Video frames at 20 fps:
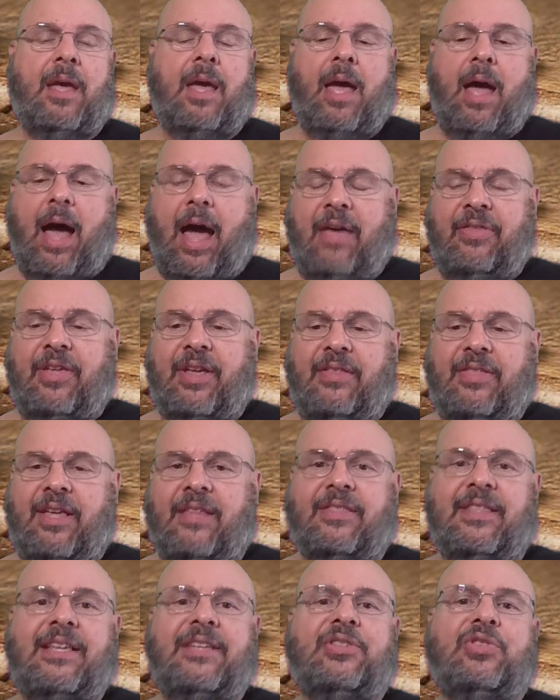I think
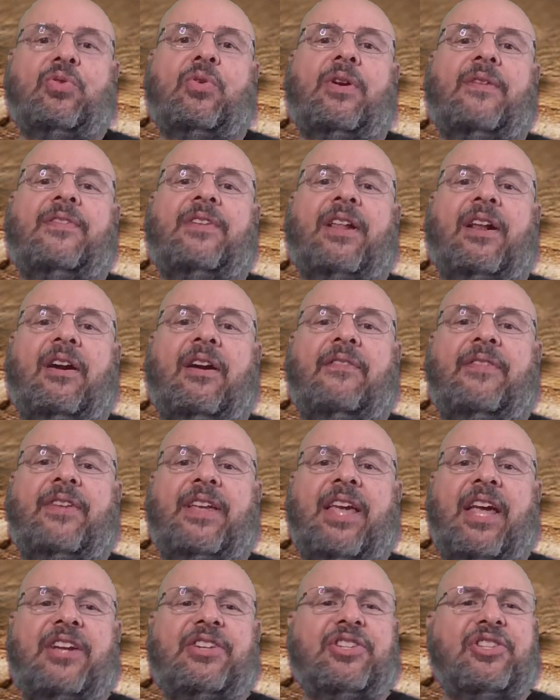that these sort of
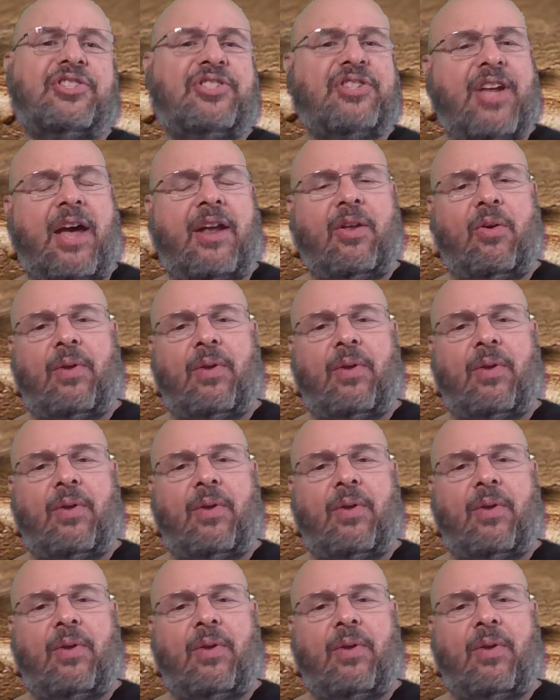clarifications not